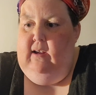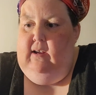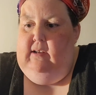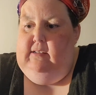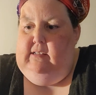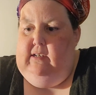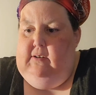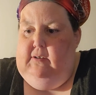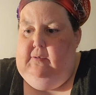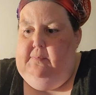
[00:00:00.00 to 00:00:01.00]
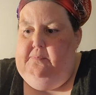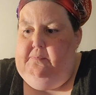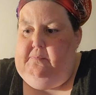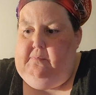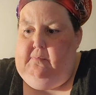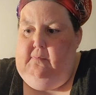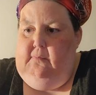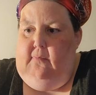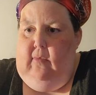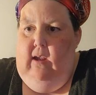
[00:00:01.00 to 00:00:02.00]
so,
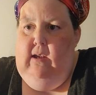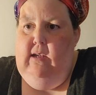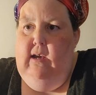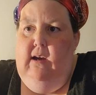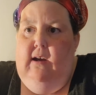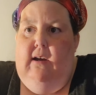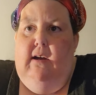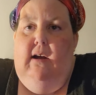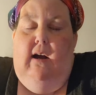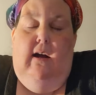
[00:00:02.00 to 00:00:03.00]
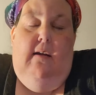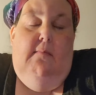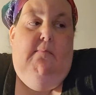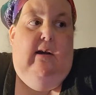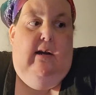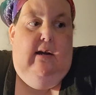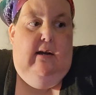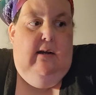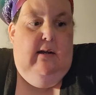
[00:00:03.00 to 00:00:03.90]
yeah, I'm, uh,